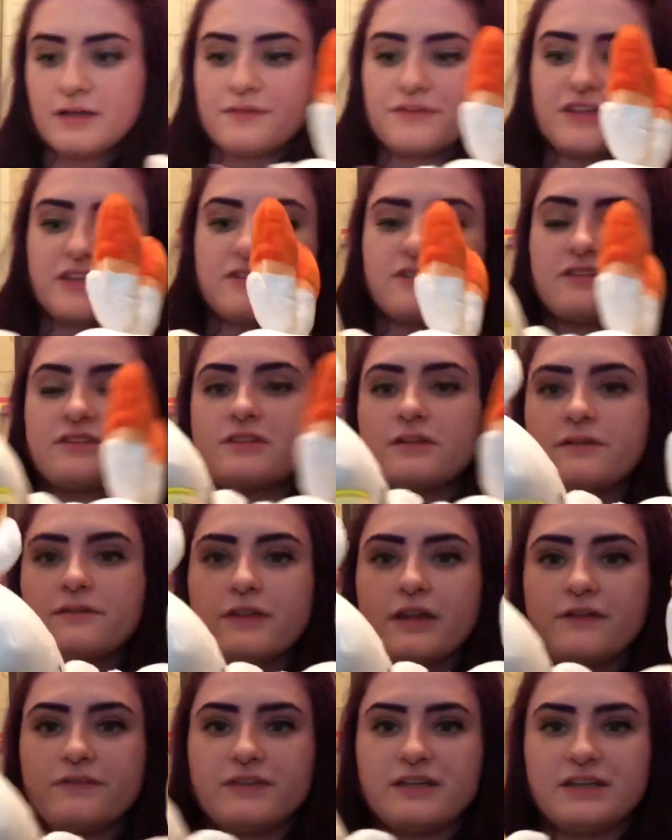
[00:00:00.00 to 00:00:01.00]
This is the
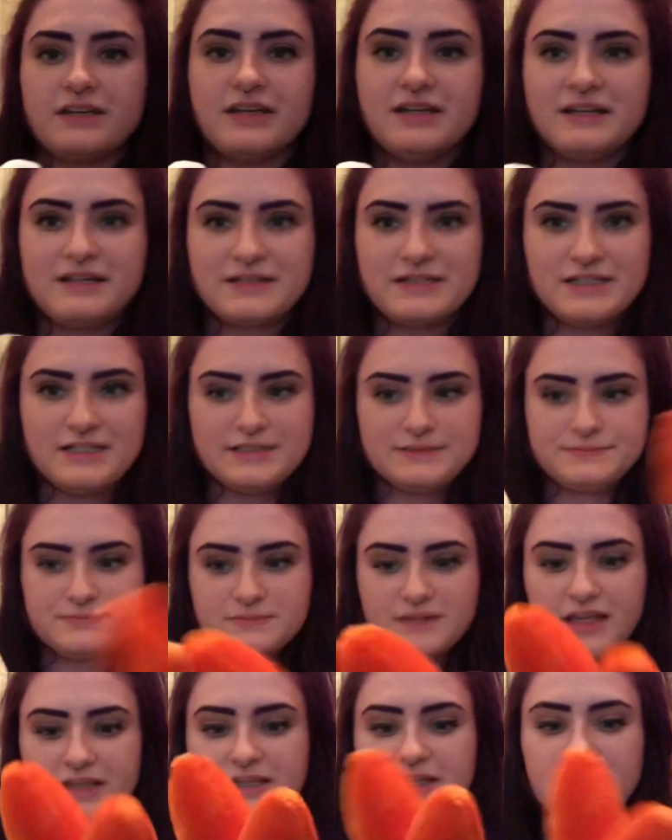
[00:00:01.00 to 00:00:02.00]
fluffy.
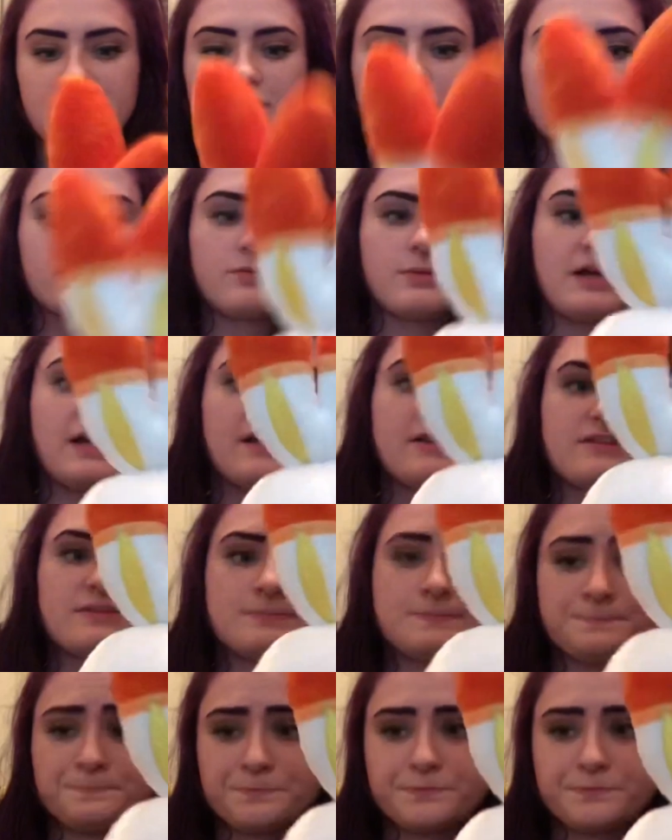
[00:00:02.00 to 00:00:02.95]
And then ears wise,